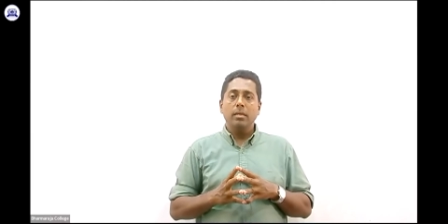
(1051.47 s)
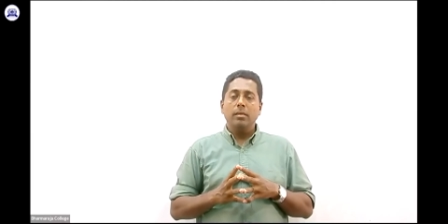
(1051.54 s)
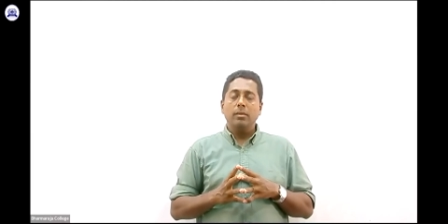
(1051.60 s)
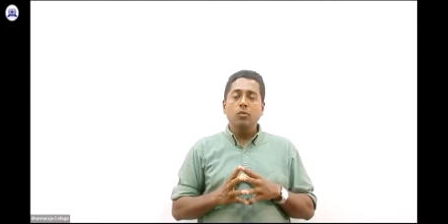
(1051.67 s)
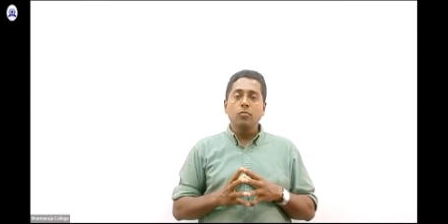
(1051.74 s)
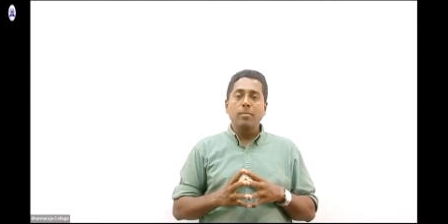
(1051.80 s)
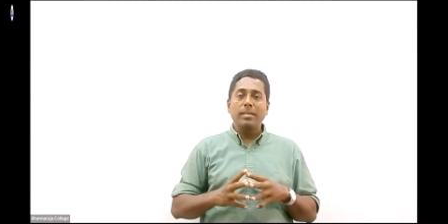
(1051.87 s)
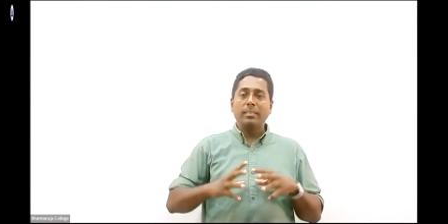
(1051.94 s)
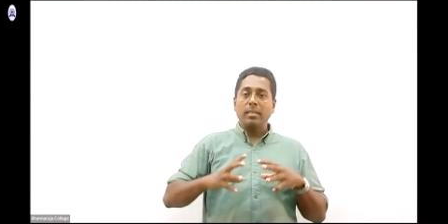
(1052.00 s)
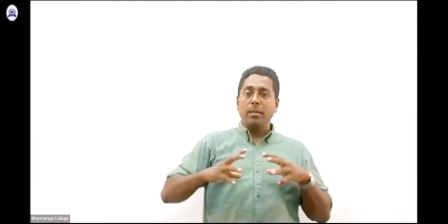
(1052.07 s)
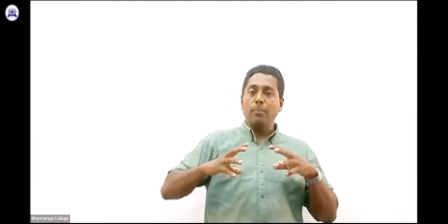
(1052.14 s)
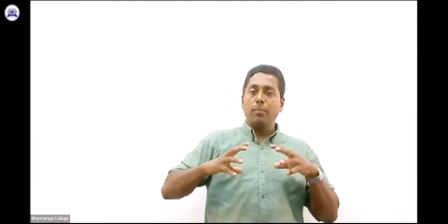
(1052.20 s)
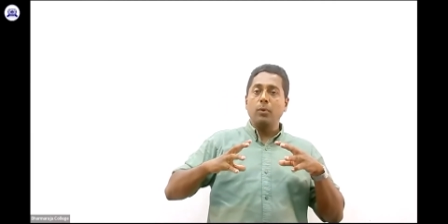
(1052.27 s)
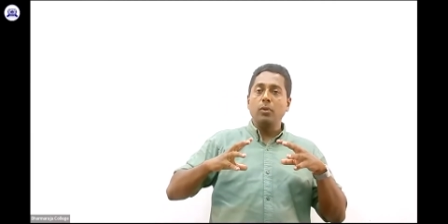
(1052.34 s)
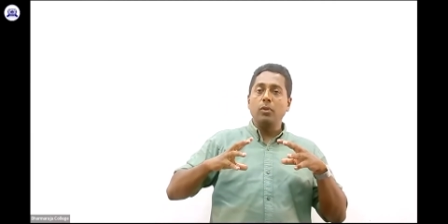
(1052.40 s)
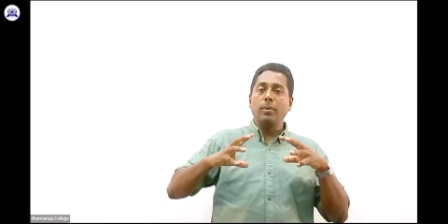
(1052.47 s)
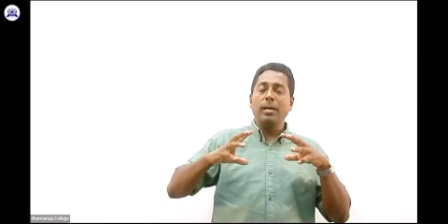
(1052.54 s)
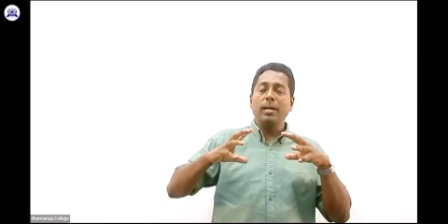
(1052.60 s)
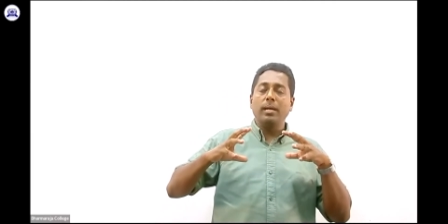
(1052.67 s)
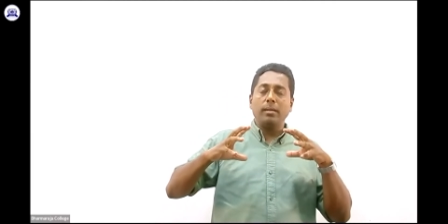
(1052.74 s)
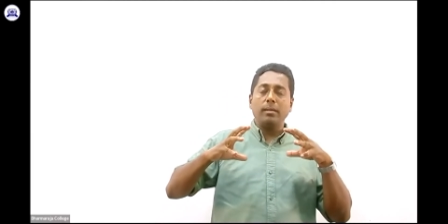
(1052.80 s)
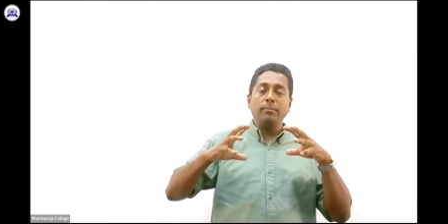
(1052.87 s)
You must improve
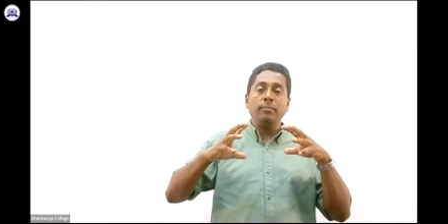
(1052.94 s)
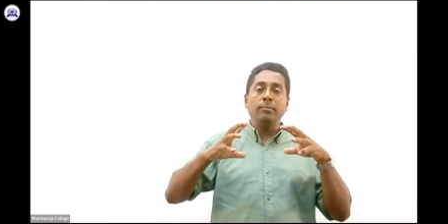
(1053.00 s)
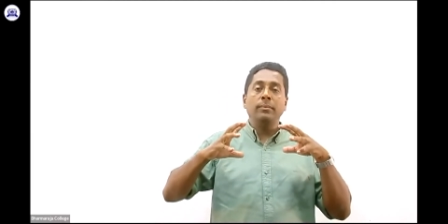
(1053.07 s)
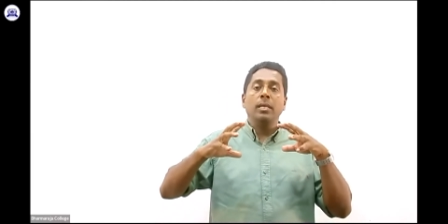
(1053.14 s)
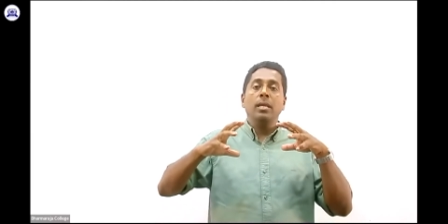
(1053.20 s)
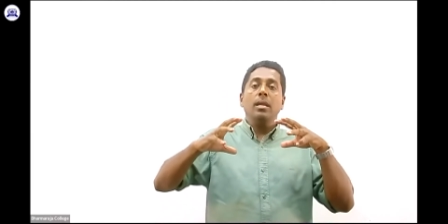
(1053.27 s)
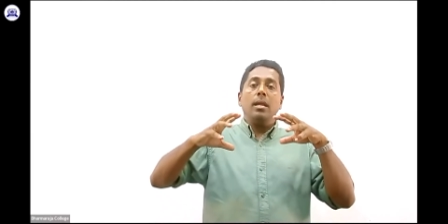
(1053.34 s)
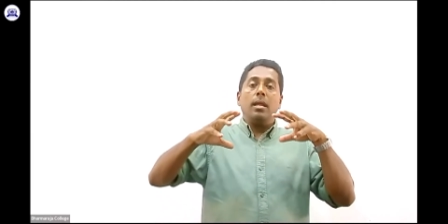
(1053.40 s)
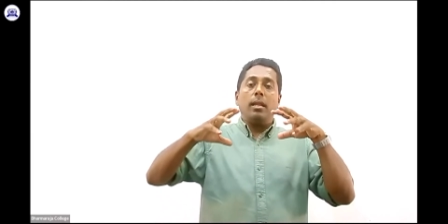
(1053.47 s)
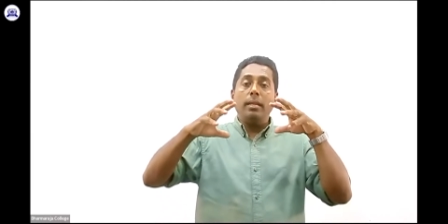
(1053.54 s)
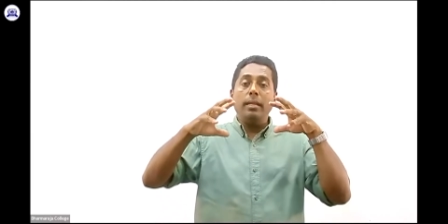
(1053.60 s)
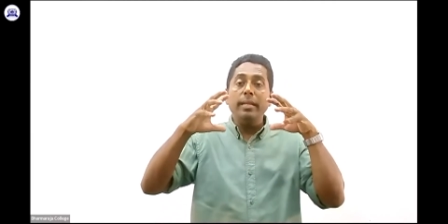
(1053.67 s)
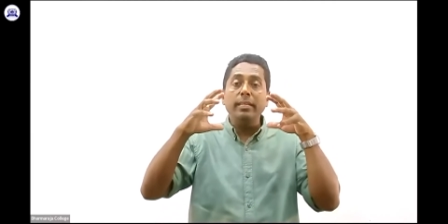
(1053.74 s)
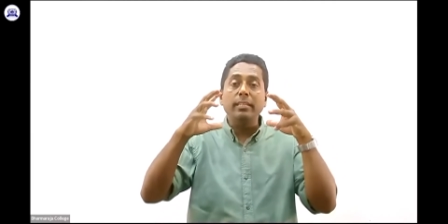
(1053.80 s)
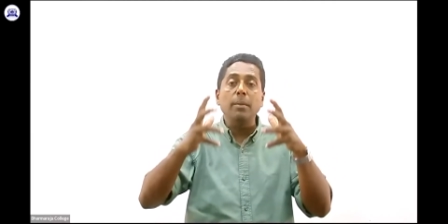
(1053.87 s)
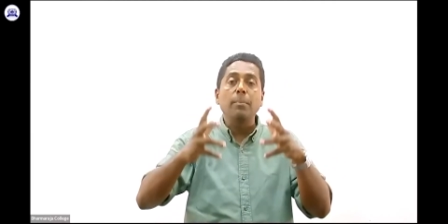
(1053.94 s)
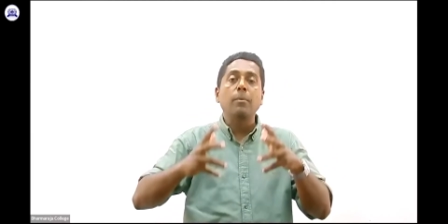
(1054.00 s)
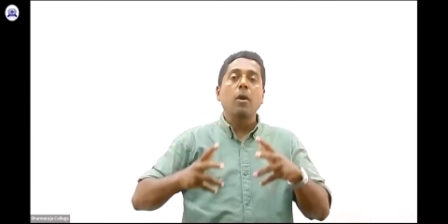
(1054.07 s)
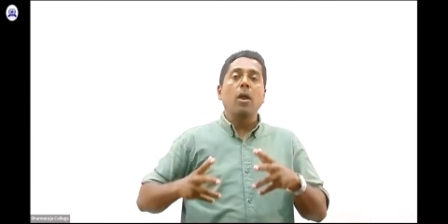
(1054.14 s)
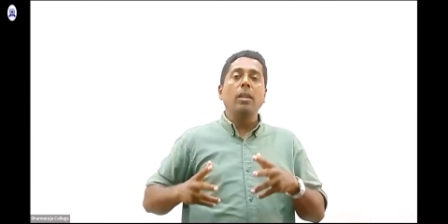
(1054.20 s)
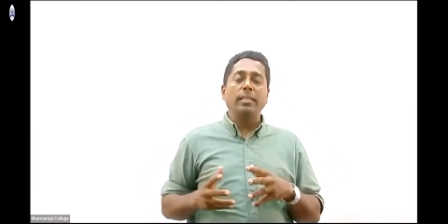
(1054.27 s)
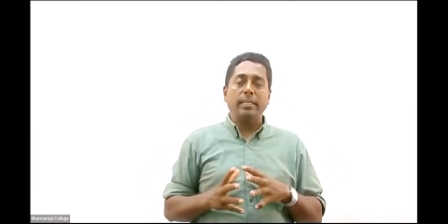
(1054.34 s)
your leadership
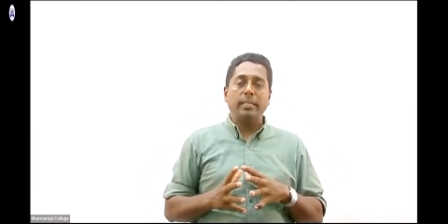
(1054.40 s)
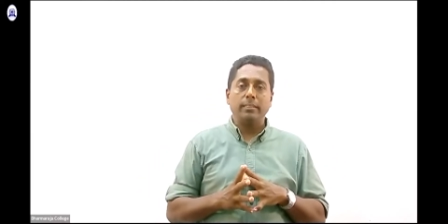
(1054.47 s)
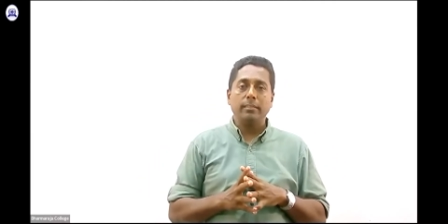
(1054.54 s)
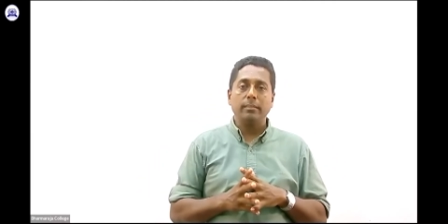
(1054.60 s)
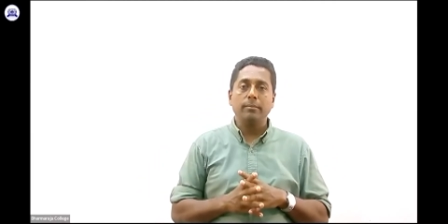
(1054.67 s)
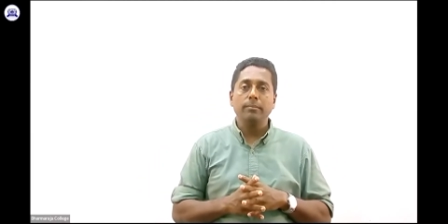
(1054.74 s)
qualities.